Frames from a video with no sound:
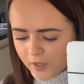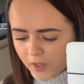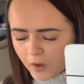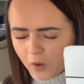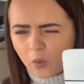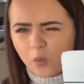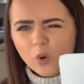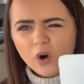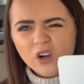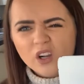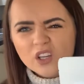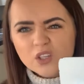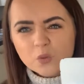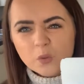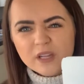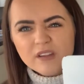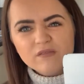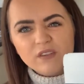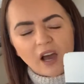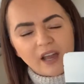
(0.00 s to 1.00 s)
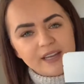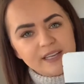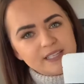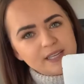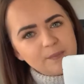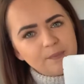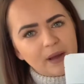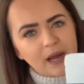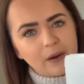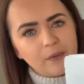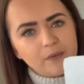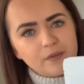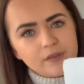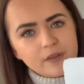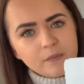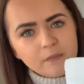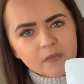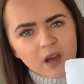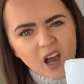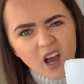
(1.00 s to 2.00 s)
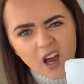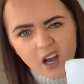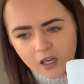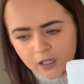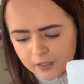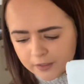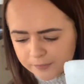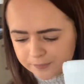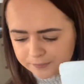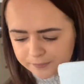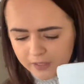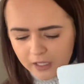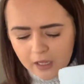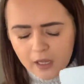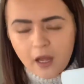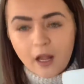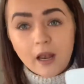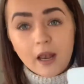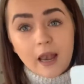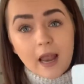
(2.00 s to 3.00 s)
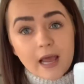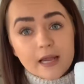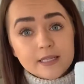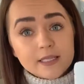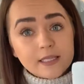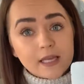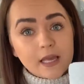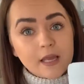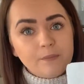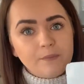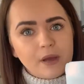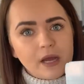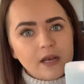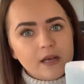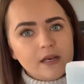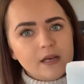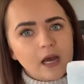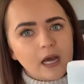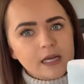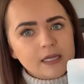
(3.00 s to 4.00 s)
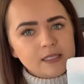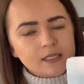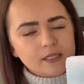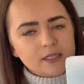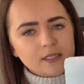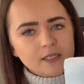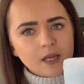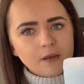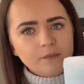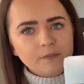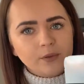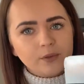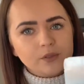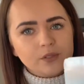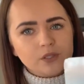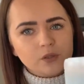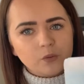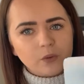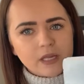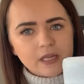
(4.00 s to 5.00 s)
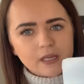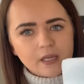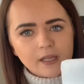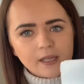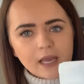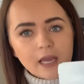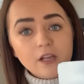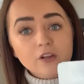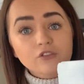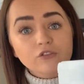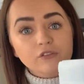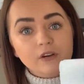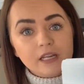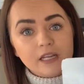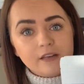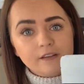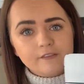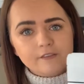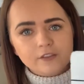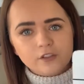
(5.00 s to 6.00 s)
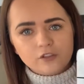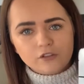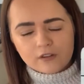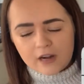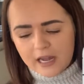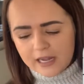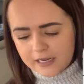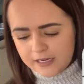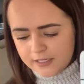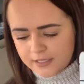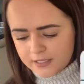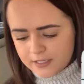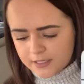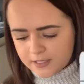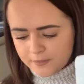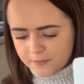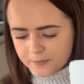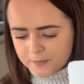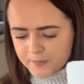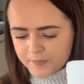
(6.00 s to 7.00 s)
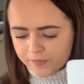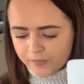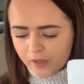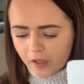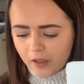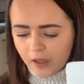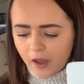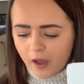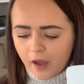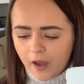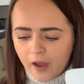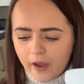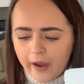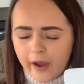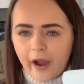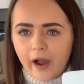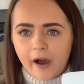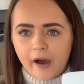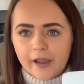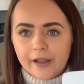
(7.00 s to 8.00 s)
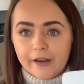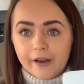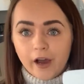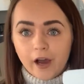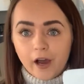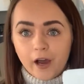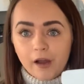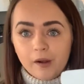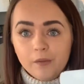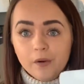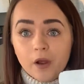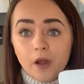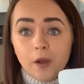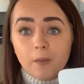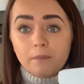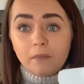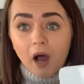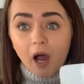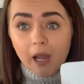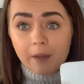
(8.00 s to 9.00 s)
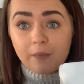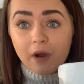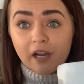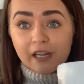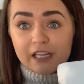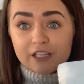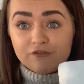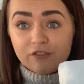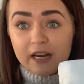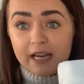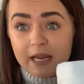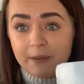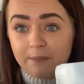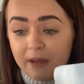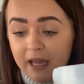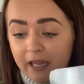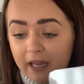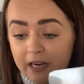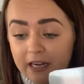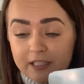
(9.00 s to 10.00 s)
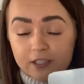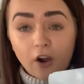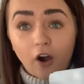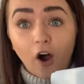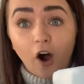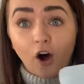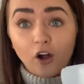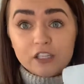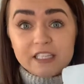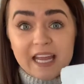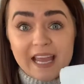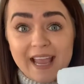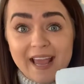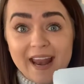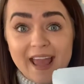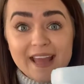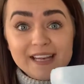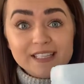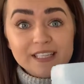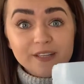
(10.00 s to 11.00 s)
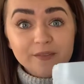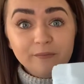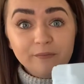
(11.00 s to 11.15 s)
What could we write about the mug? Let's keep it nice and simple so we can get green for great. I know, my mug is really big and it's got hot tea in it.